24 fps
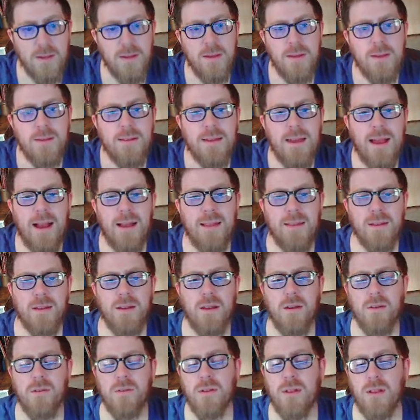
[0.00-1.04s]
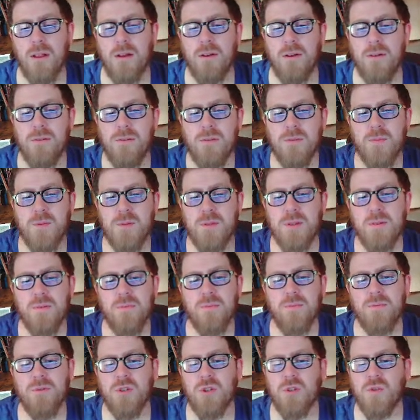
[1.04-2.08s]
Calico Close was
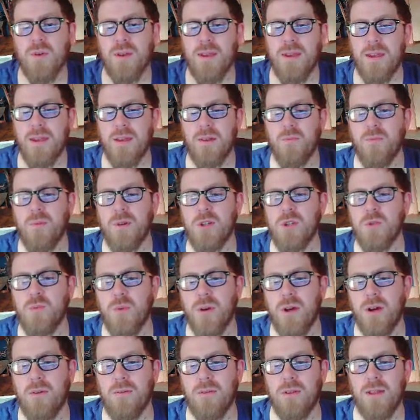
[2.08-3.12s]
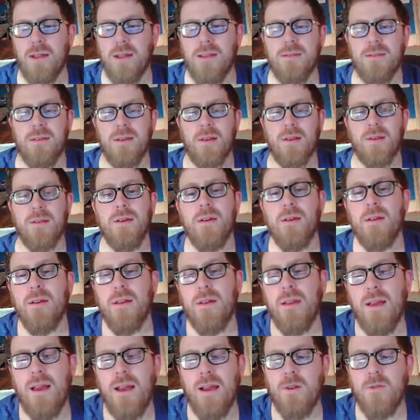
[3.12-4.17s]
a street in Wishworld, London.
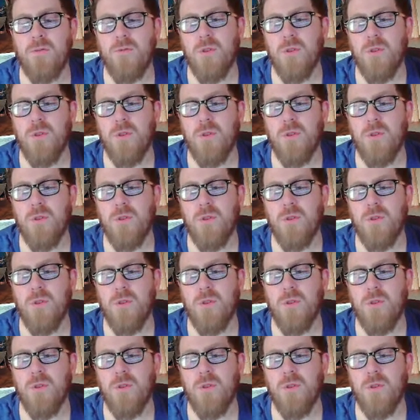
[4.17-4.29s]
It had a view